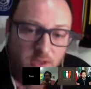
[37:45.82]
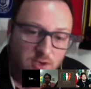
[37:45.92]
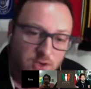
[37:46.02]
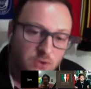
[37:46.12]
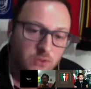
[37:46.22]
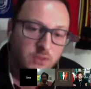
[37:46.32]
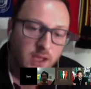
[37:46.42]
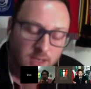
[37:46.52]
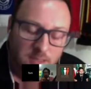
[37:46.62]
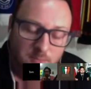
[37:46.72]
do
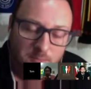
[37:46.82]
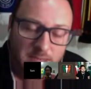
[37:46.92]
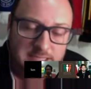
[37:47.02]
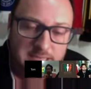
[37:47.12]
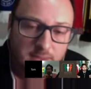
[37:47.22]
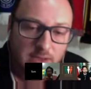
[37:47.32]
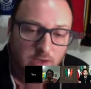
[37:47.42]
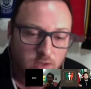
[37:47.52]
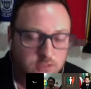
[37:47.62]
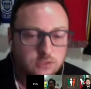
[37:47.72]
that and can maintain that
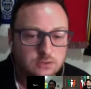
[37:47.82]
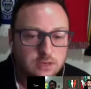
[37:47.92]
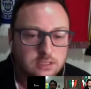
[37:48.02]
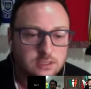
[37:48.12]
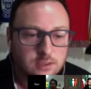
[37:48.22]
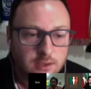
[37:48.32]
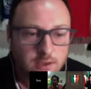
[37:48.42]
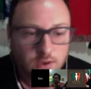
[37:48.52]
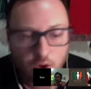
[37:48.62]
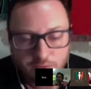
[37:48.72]
concentration over